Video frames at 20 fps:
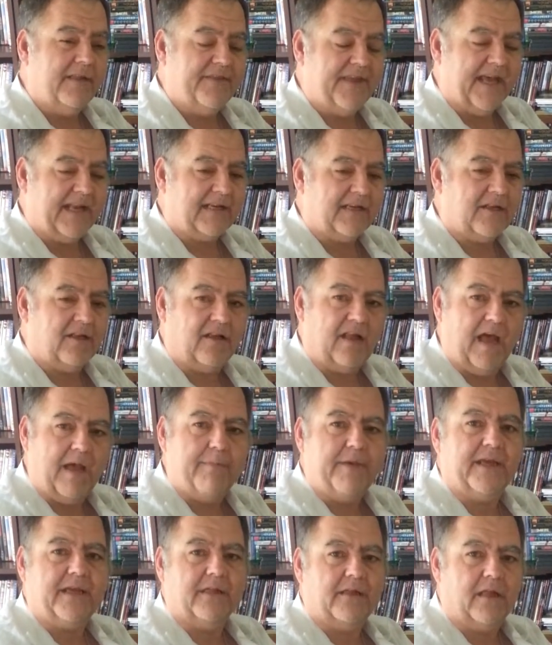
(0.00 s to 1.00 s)
that
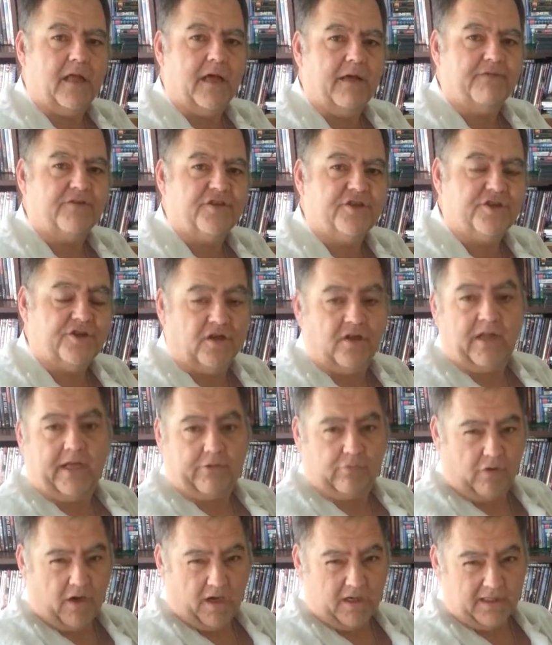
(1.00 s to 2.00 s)
climbing gloves,
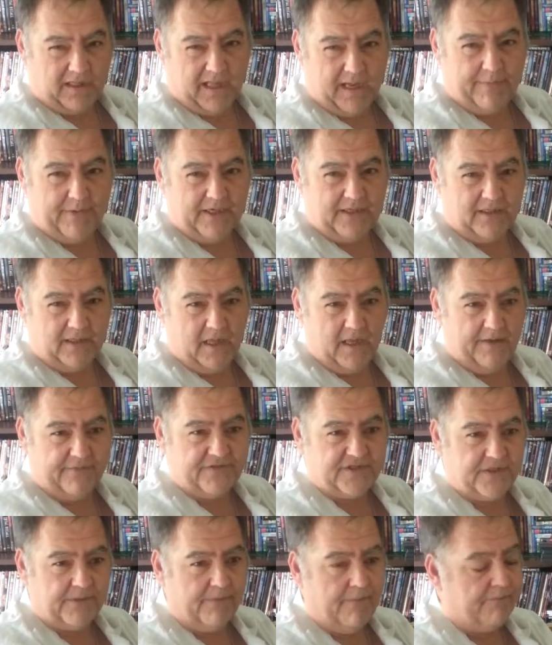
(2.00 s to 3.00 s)
like rock climbing
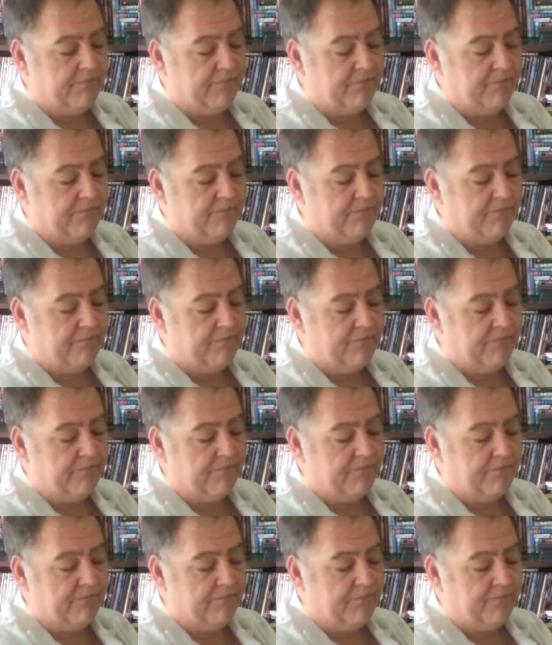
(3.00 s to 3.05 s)
gloves,